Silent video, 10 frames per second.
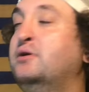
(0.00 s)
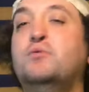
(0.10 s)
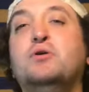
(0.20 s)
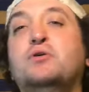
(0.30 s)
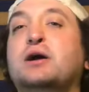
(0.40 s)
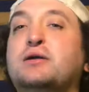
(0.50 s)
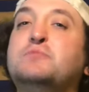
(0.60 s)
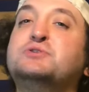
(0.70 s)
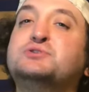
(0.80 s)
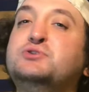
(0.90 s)
Well, I
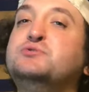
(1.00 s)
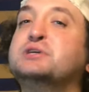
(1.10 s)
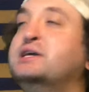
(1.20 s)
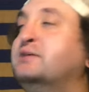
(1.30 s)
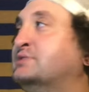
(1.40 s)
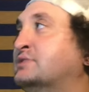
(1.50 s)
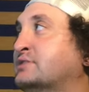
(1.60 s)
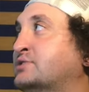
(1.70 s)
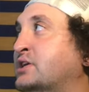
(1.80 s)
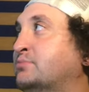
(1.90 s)
was using him as an
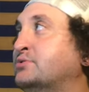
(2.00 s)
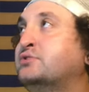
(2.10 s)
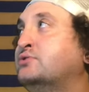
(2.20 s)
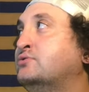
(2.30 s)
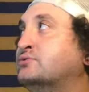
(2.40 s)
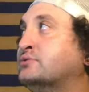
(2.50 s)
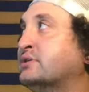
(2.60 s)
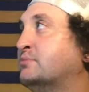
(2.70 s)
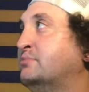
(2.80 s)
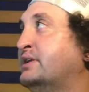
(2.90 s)
example. You could use,
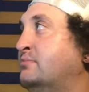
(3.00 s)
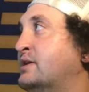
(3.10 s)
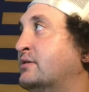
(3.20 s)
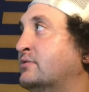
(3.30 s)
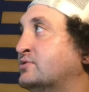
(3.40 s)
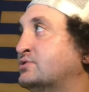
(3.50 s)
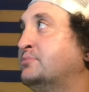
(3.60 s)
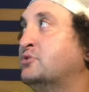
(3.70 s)
like, Mickey Mantle or something.